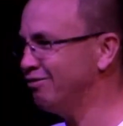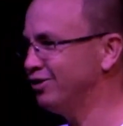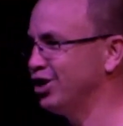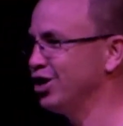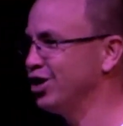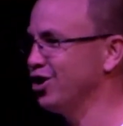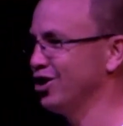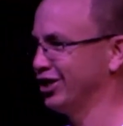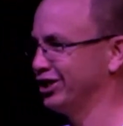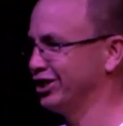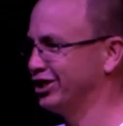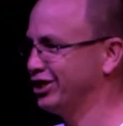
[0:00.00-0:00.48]

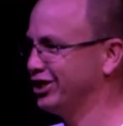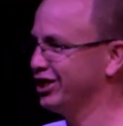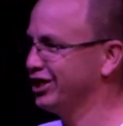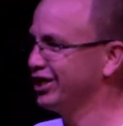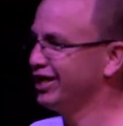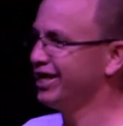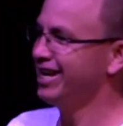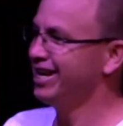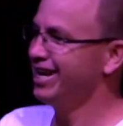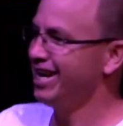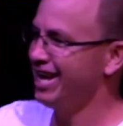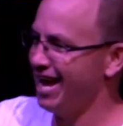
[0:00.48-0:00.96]
Church
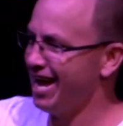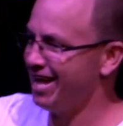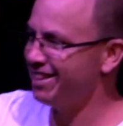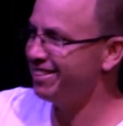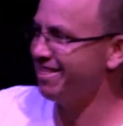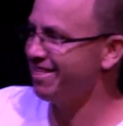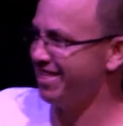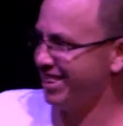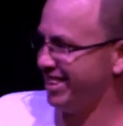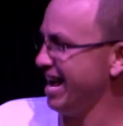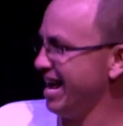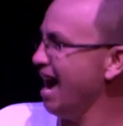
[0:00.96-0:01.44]
had
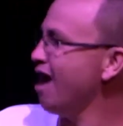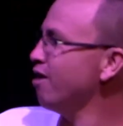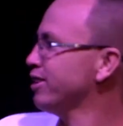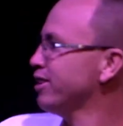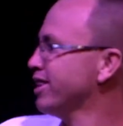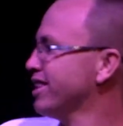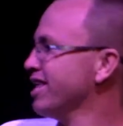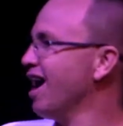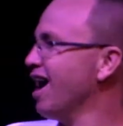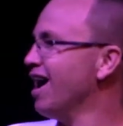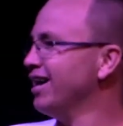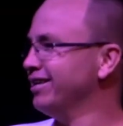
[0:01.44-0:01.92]
the south
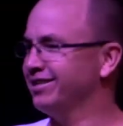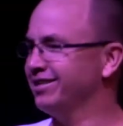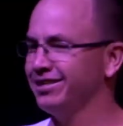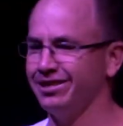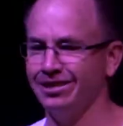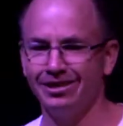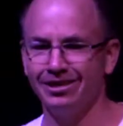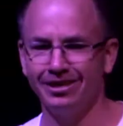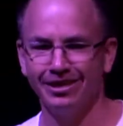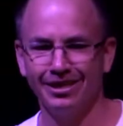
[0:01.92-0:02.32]
site